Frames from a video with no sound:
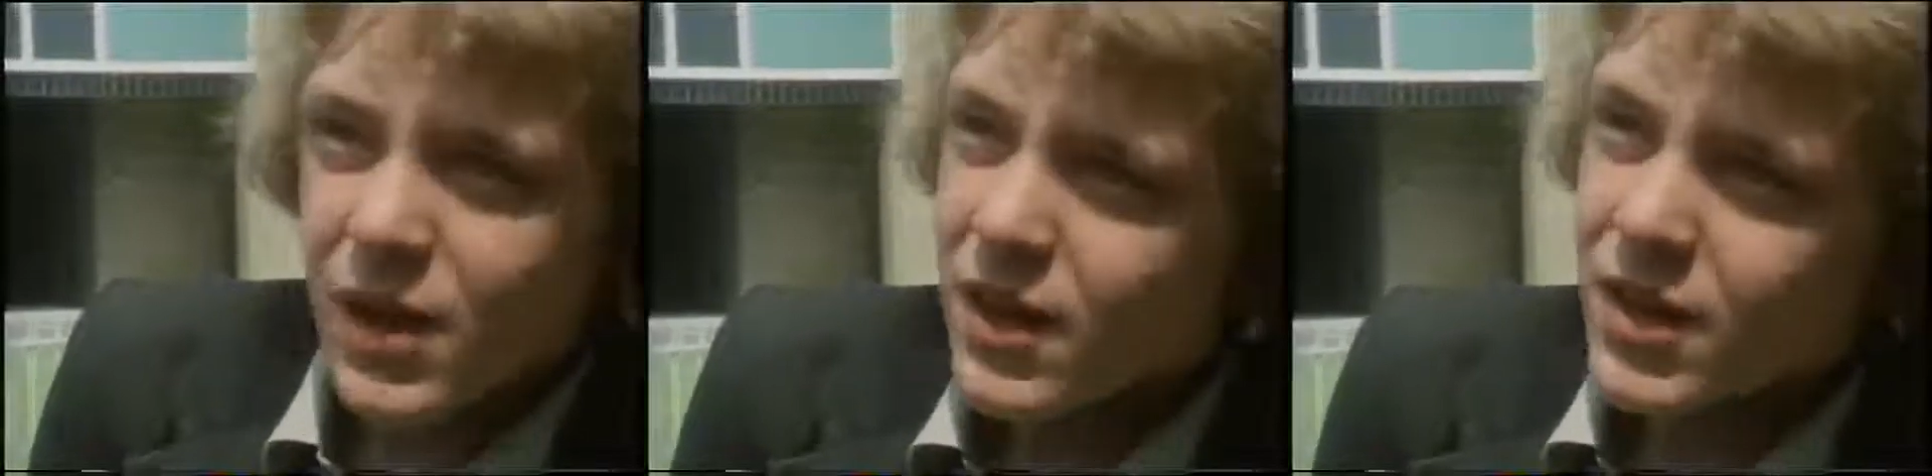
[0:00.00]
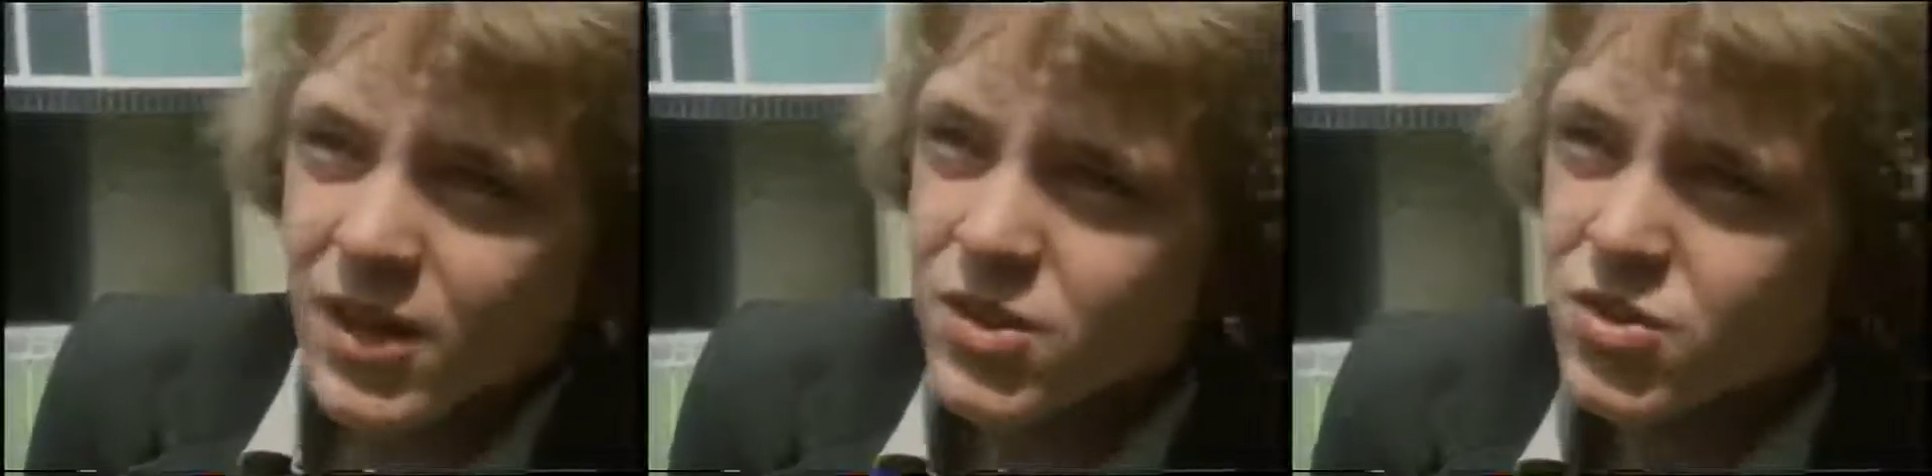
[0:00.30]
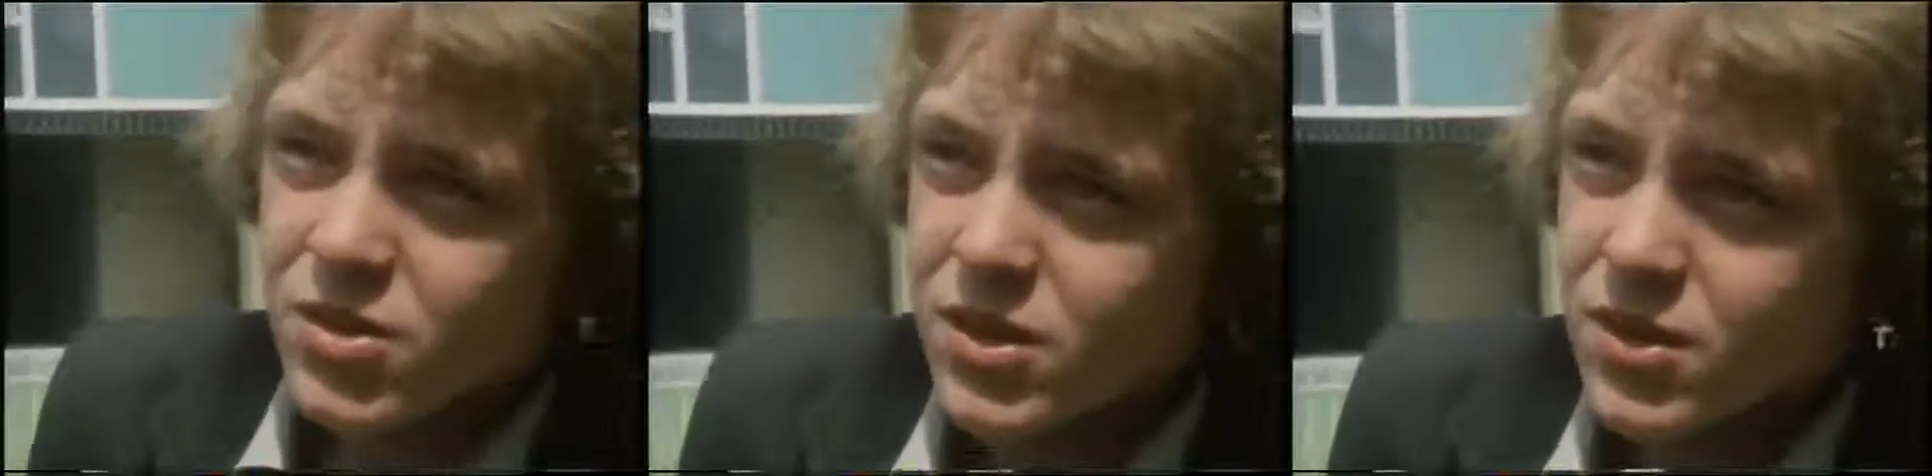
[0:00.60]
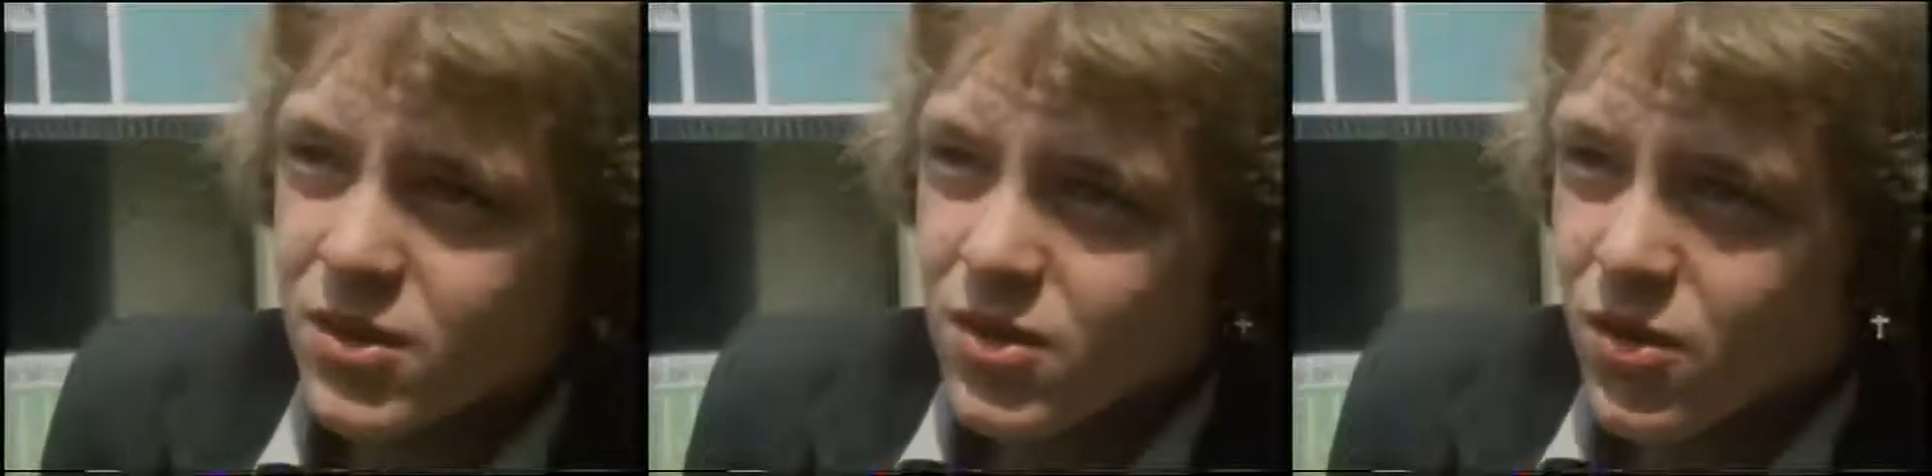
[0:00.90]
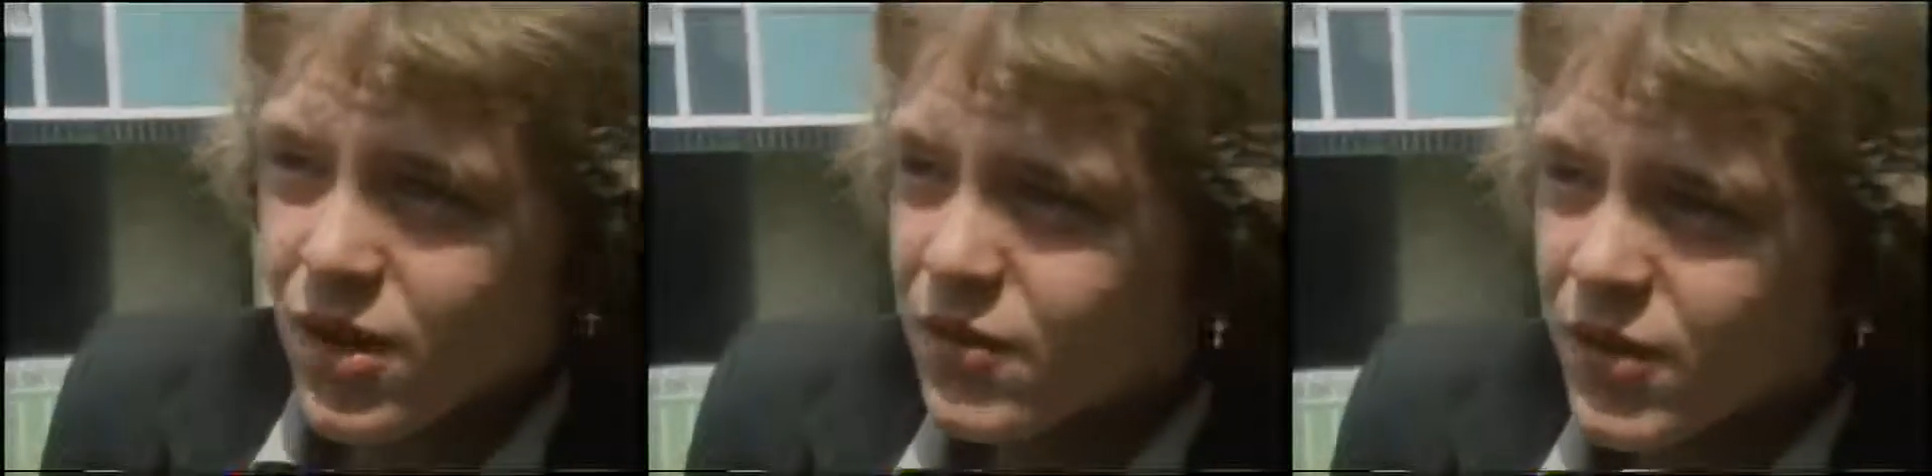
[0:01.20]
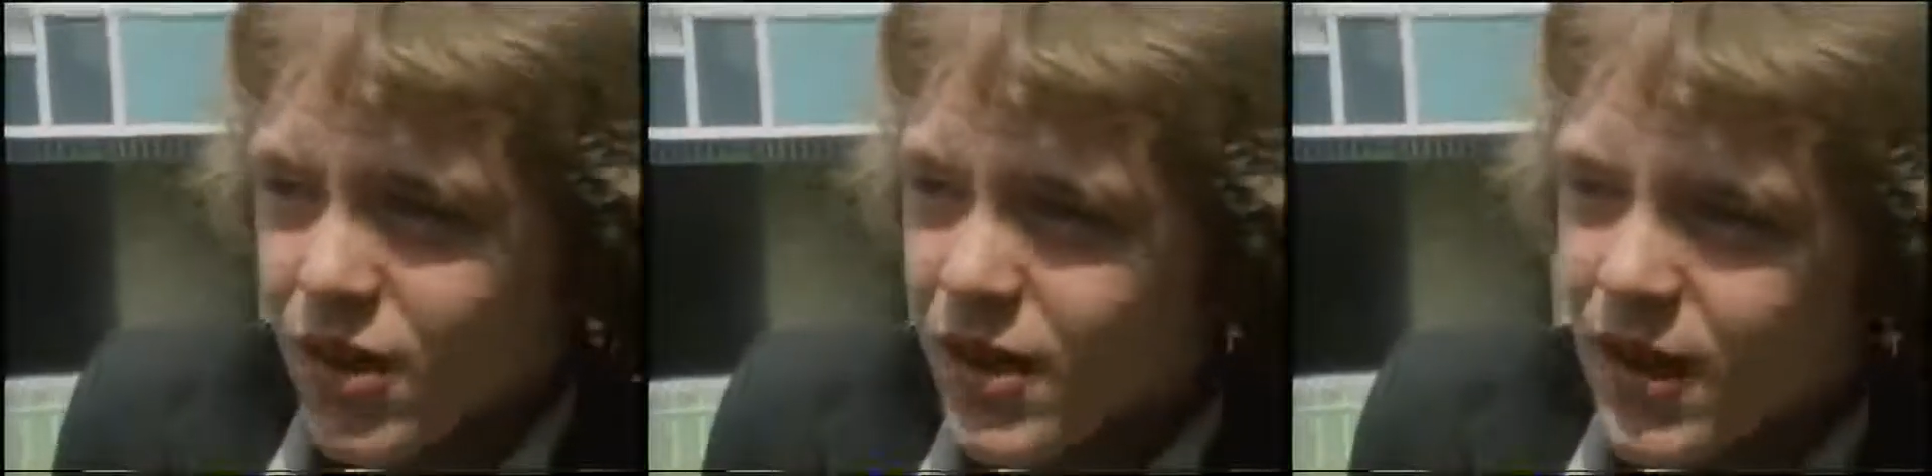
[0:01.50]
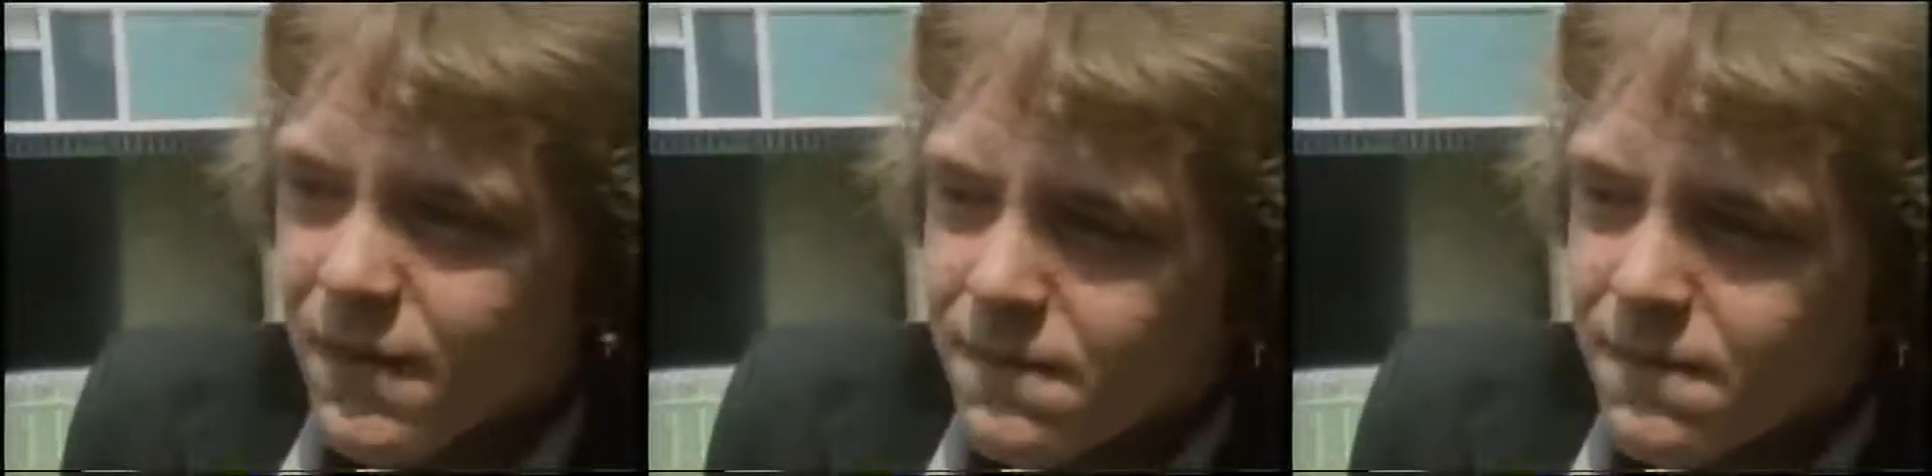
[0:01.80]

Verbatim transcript: out of the country or nothing like that.